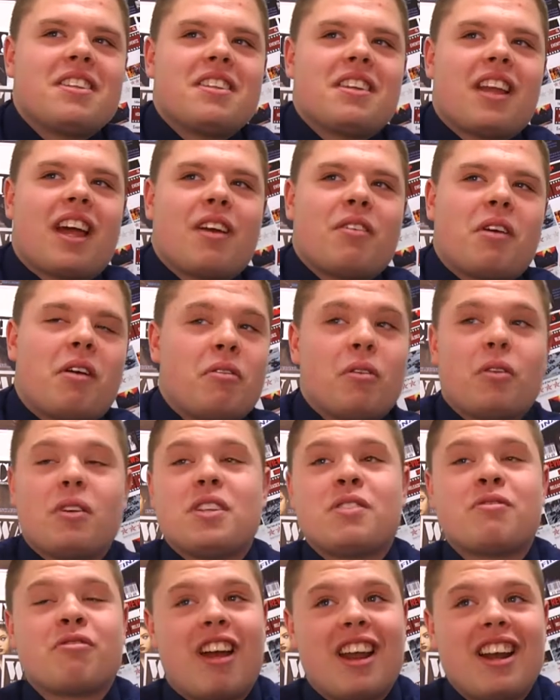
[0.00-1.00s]
and how
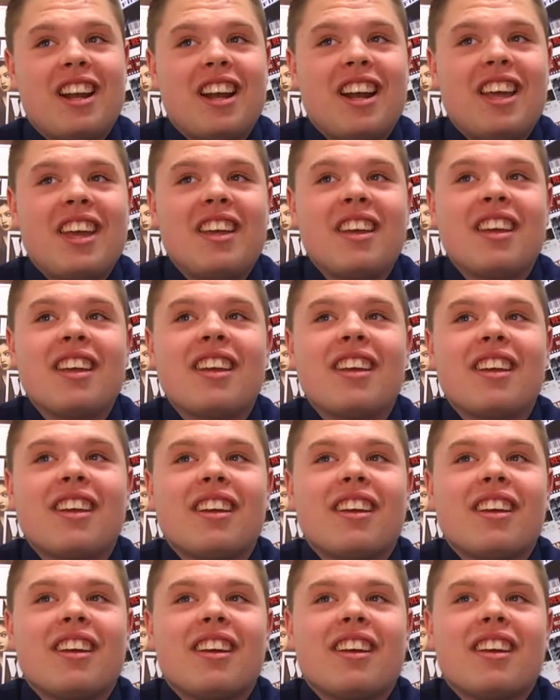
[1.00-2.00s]
everyone's friendly.
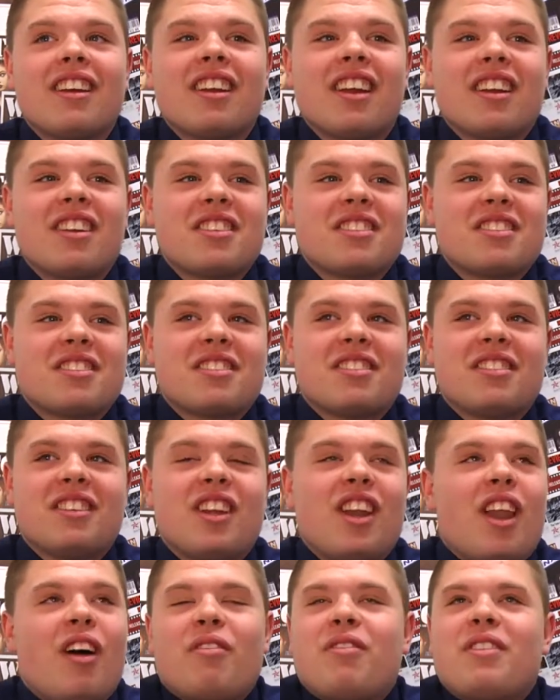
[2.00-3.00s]
I just
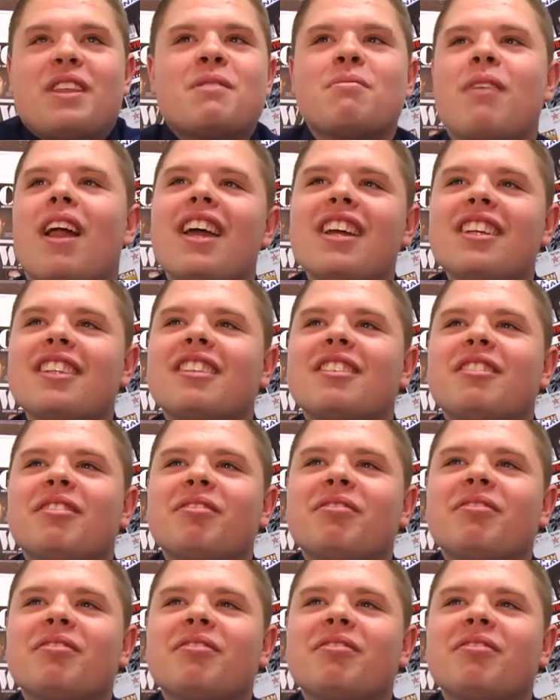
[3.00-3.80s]
love this place.